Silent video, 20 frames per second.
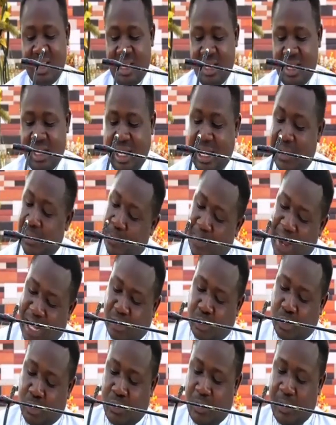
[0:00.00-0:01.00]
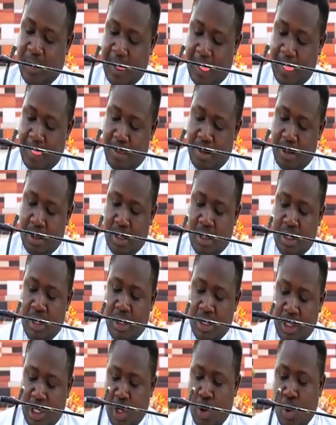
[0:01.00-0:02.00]
in battle.
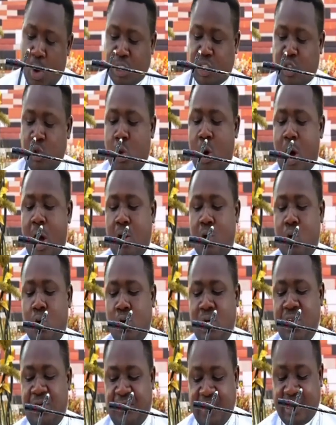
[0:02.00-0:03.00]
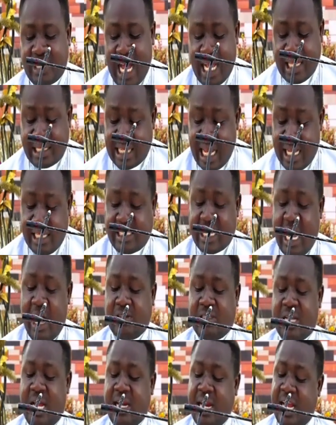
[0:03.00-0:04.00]
He was the one who defeated
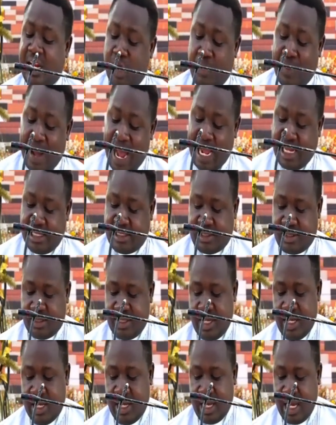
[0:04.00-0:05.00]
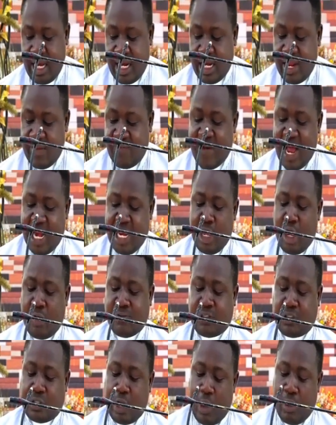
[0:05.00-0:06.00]
10,000 Edomites in the Valley of
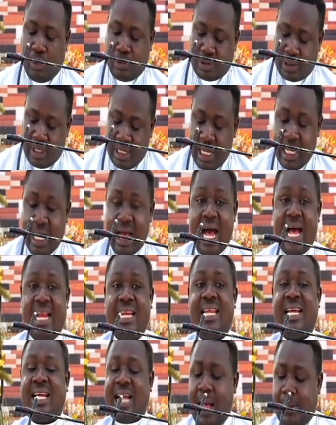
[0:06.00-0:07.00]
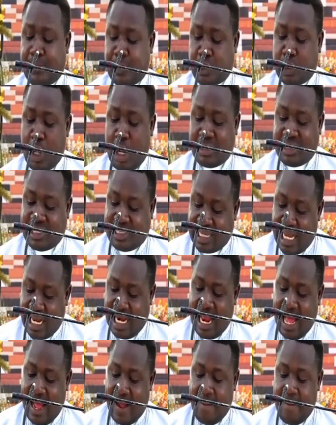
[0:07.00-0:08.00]
Salt and the captured
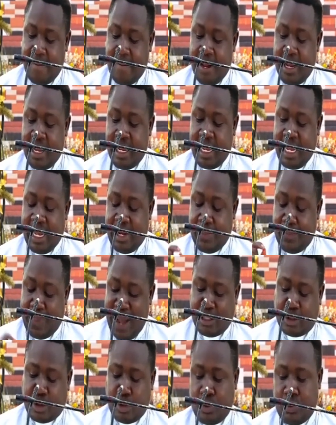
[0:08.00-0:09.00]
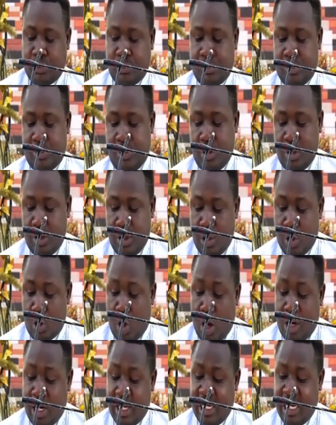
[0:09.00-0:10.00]
Selah in battle,
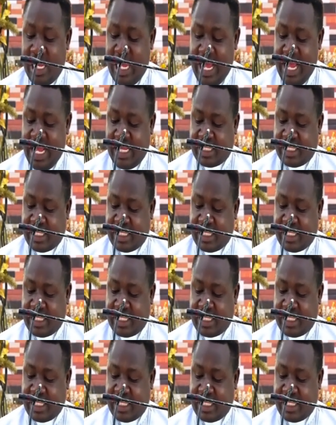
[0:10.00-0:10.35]
calling it